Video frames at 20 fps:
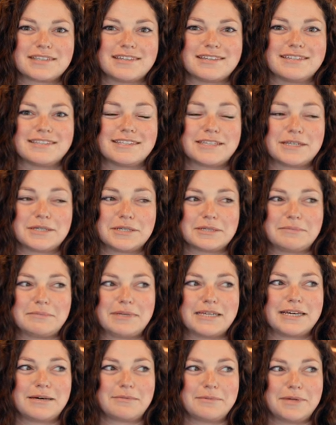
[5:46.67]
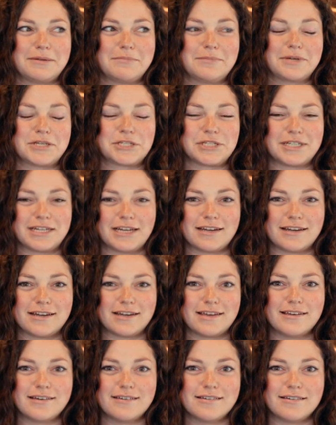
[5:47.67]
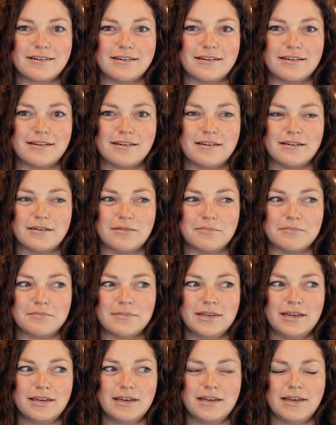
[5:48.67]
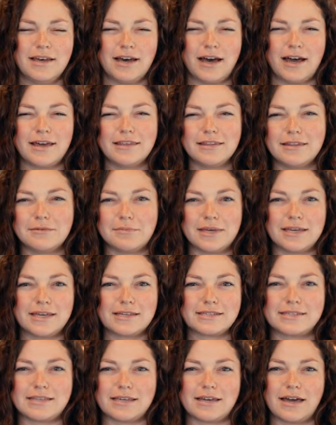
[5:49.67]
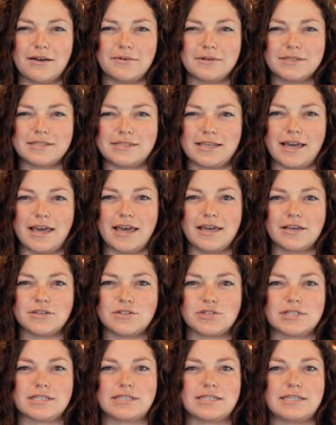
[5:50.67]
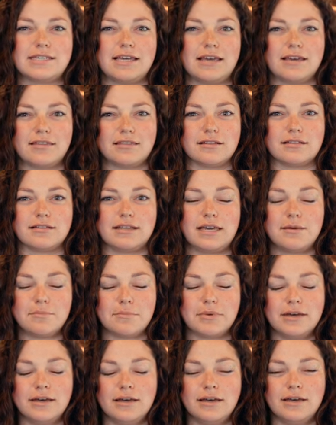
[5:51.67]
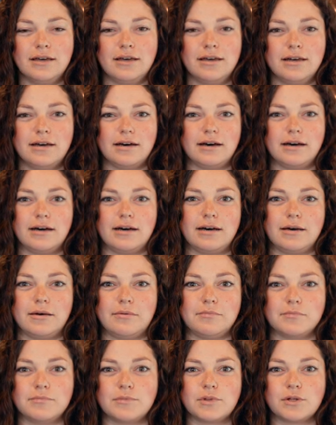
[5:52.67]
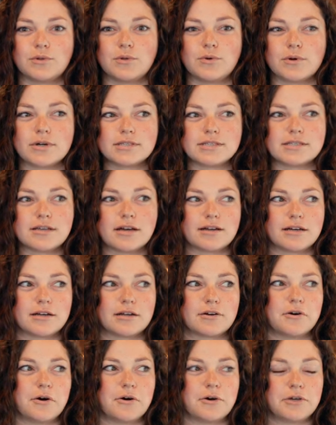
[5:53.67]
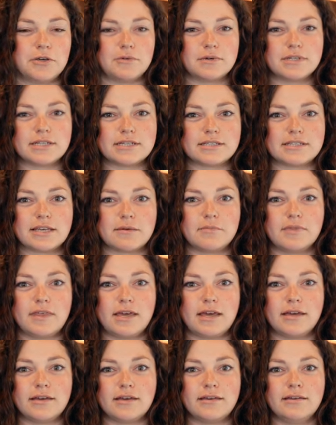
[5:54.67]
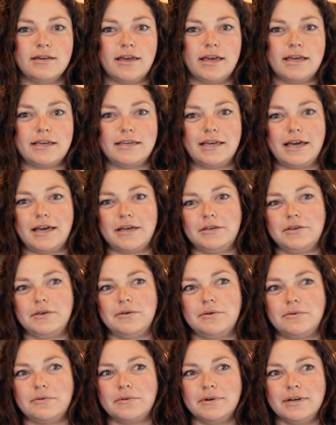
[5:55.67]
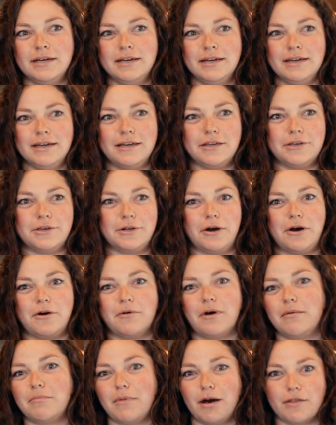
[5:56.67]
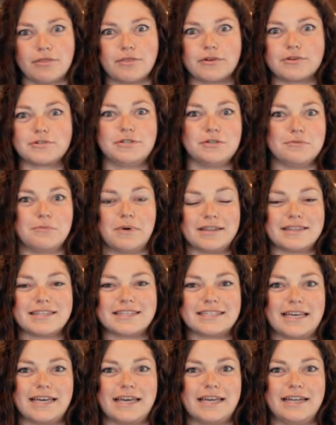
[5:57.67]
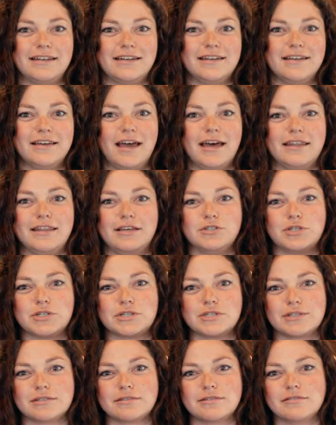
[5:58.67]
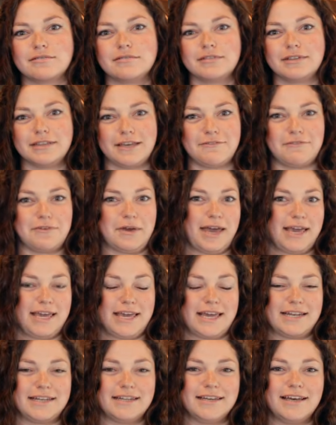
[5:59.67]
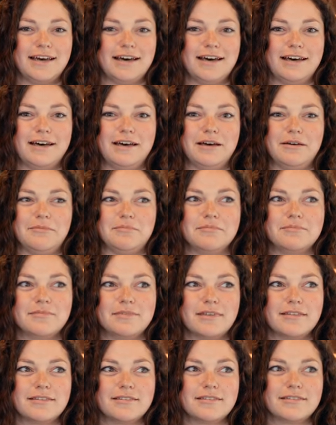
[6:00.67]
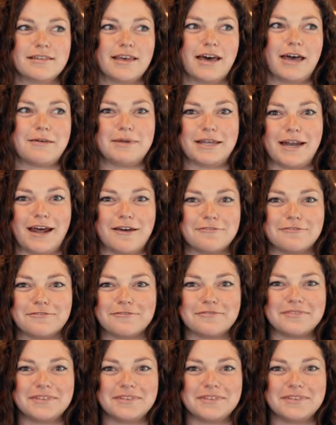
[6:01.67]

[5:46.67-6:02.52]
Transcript: considering becoming a missionary, I think the biggest thing I would say is just to take the leap. The Lord's not going to call you into something and get you, you know, a month or 2 months in and then just leave you hanging. I mean, I've,